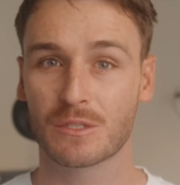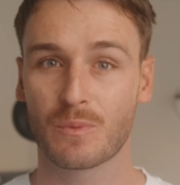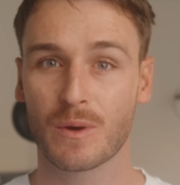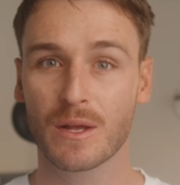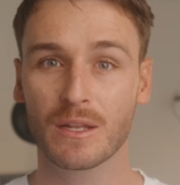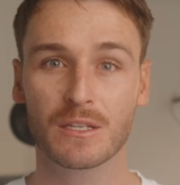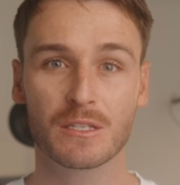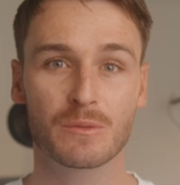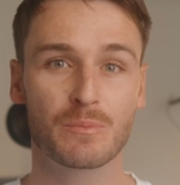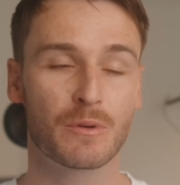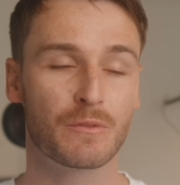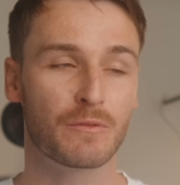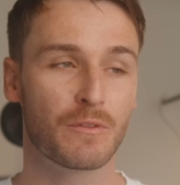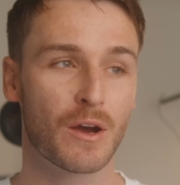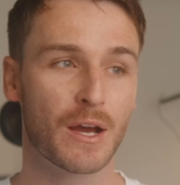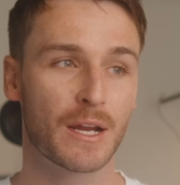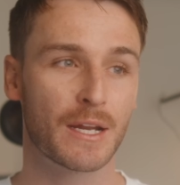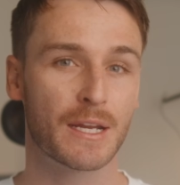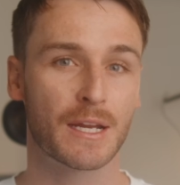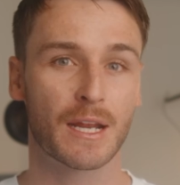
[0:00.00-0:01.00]
well as
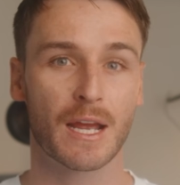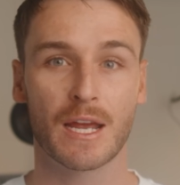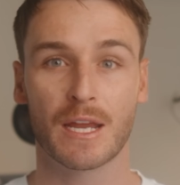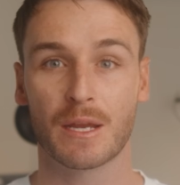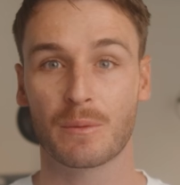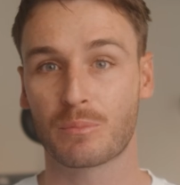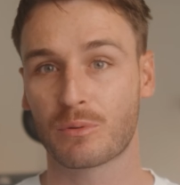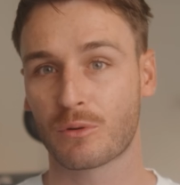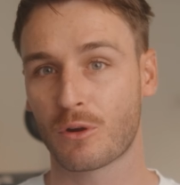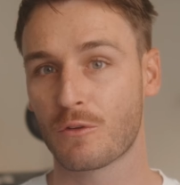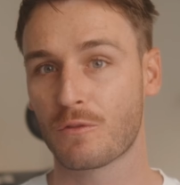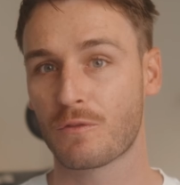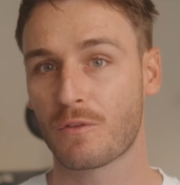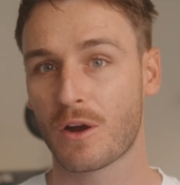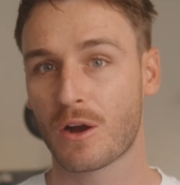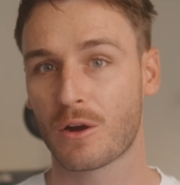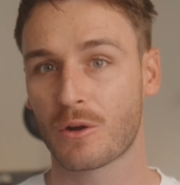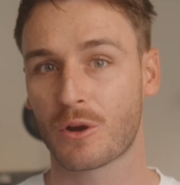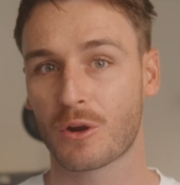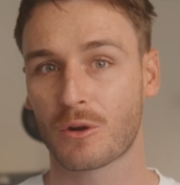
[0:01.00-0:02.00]
providing a
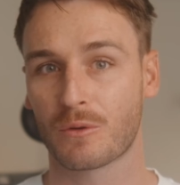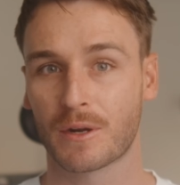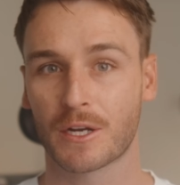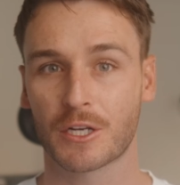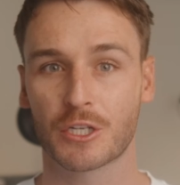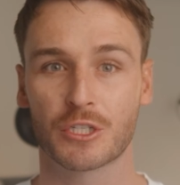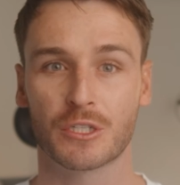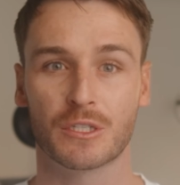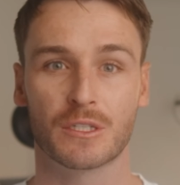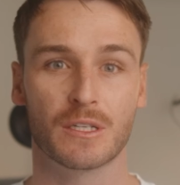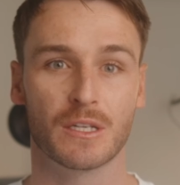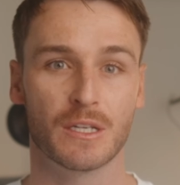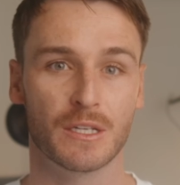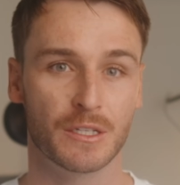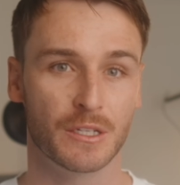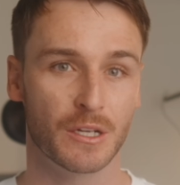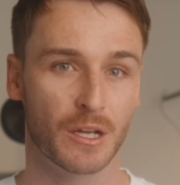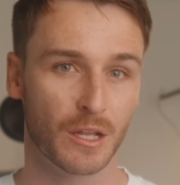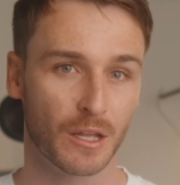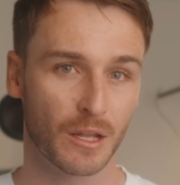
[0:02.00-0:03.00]
profile correction
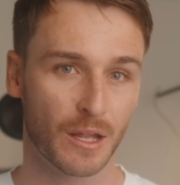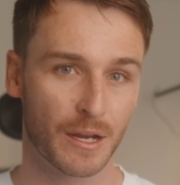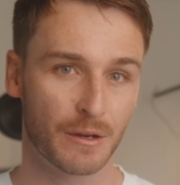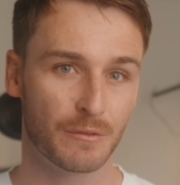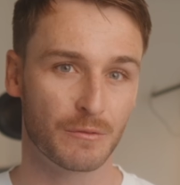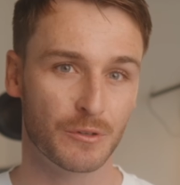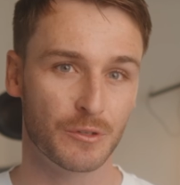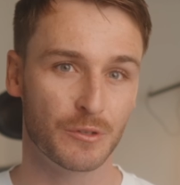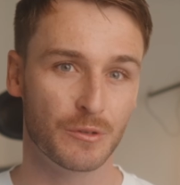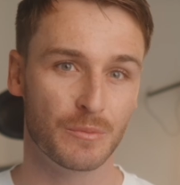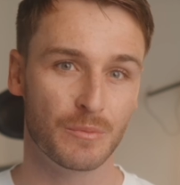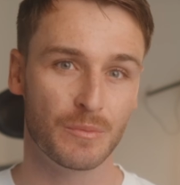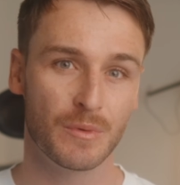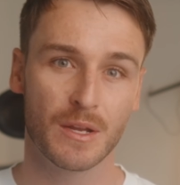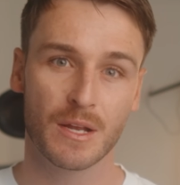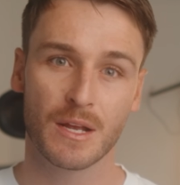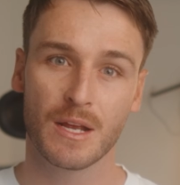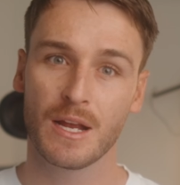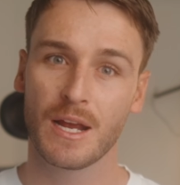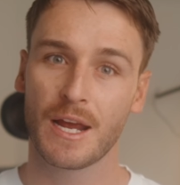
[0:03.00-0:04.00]
in Lightroom.
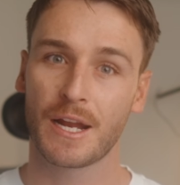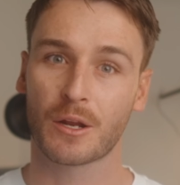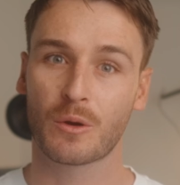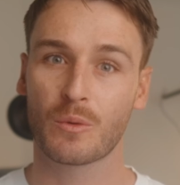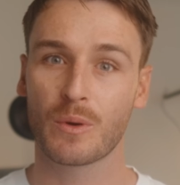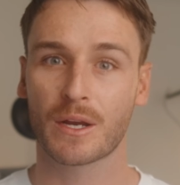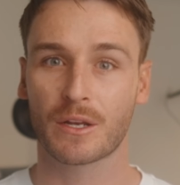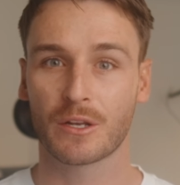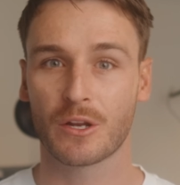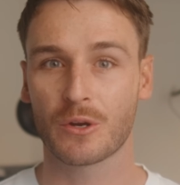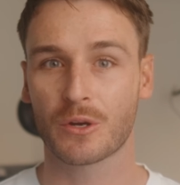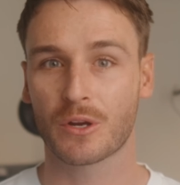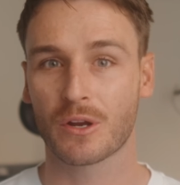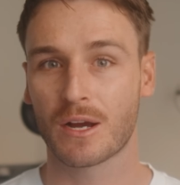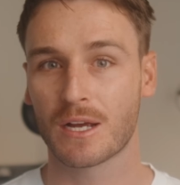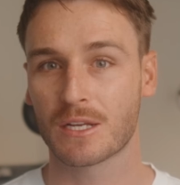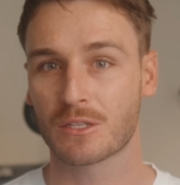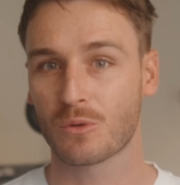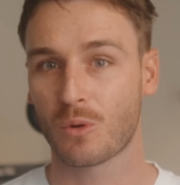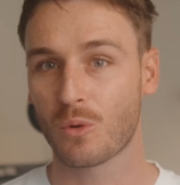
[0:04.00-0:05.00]
And a quick note
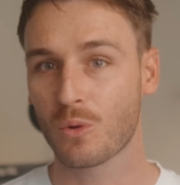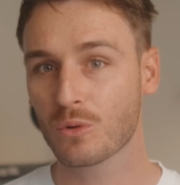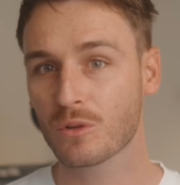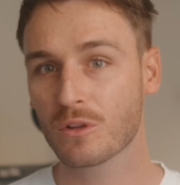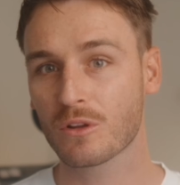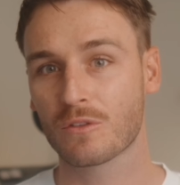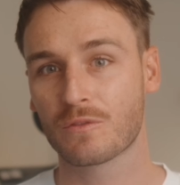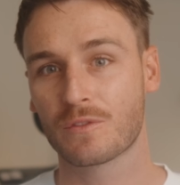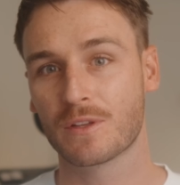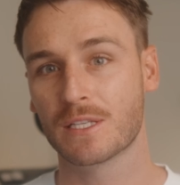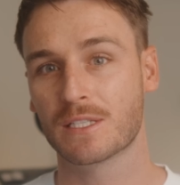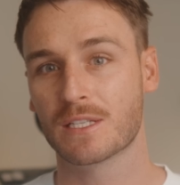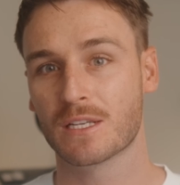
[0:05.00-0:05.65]
guys, all of these